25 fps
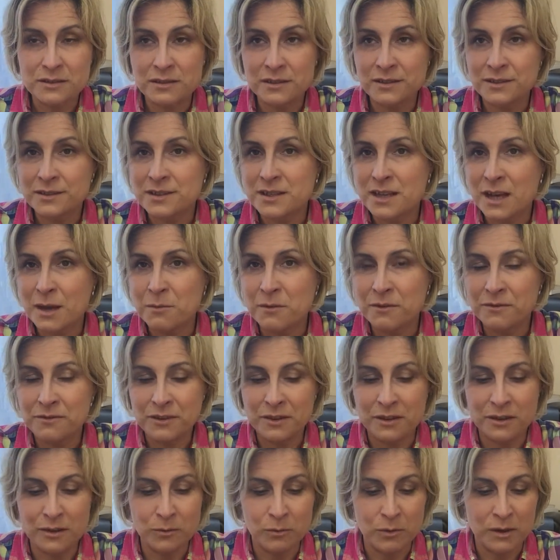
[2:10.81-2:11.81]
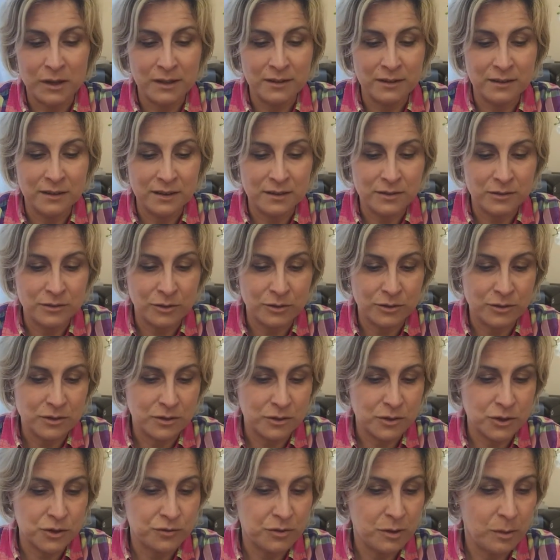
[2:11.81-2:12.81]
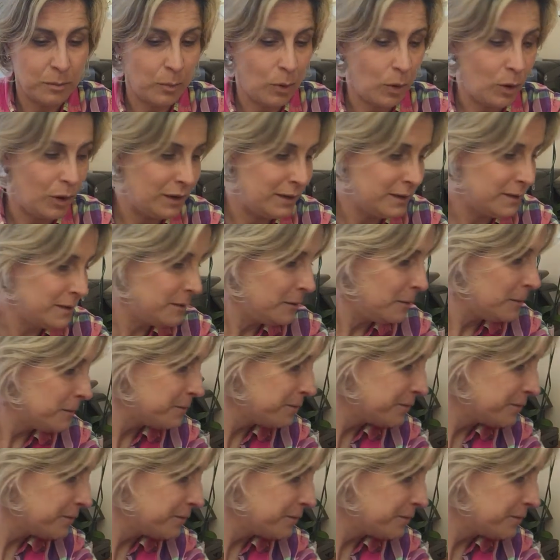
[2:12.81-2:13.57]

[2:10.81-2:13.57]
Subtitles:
at this time of year when there's lots of tree pollen,